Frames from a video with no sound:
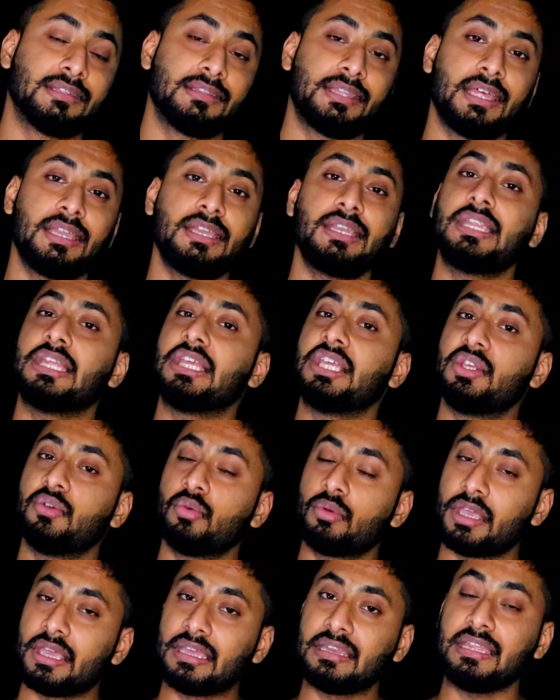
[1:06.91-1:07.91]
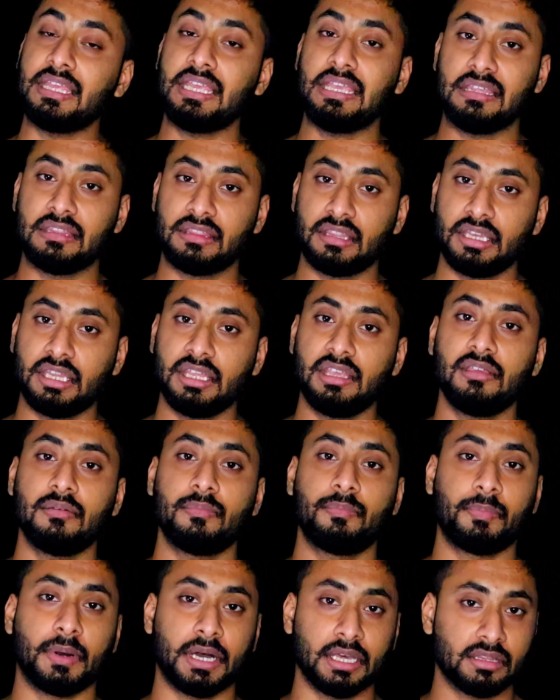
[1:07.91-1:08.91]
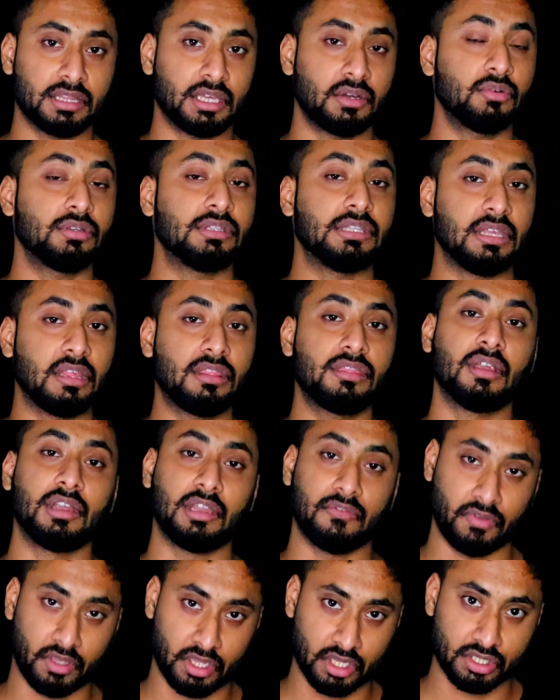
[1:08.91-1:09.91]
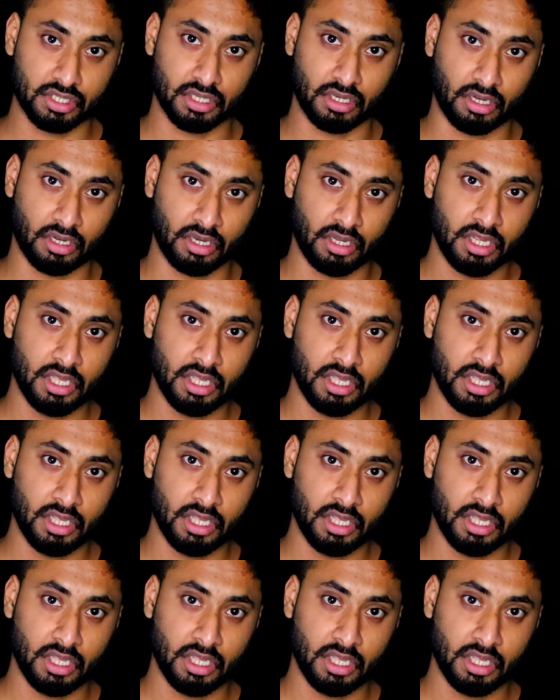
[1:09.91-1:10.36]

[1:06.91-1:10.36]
then you can easily pass out the certification,